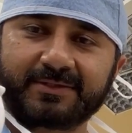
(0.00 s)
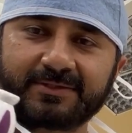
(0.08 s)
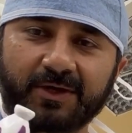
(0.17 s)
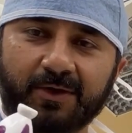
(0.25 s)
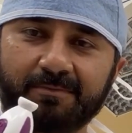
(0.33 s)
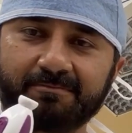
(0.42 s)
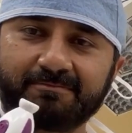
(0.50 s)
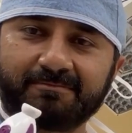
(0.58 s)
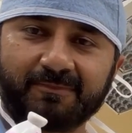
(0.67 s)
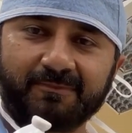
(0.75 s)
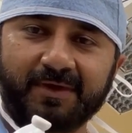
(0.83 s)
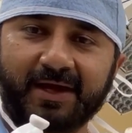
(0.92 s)
So
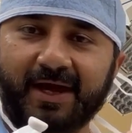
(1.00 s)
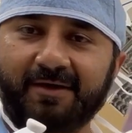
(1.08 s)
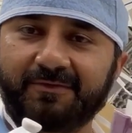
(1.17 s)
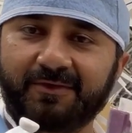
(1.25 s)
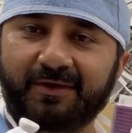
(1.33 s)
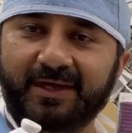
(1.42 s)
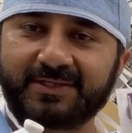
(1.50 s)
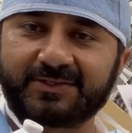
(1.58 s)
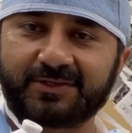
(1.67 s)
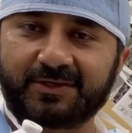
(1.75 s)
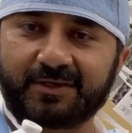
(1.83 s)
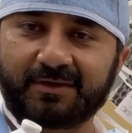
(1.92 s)
we have the
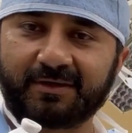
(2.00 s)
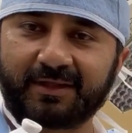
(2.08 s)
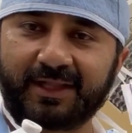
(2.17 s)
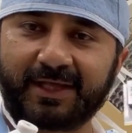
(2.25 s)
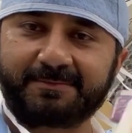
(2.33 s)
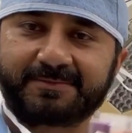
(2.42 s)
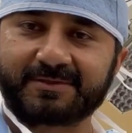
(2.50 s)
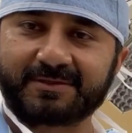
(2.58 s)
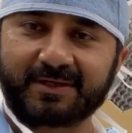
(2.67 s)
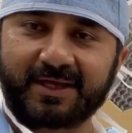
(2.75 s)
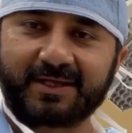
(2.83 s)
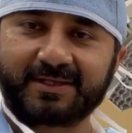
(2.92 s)
razor, clips,
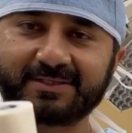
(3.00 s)
and the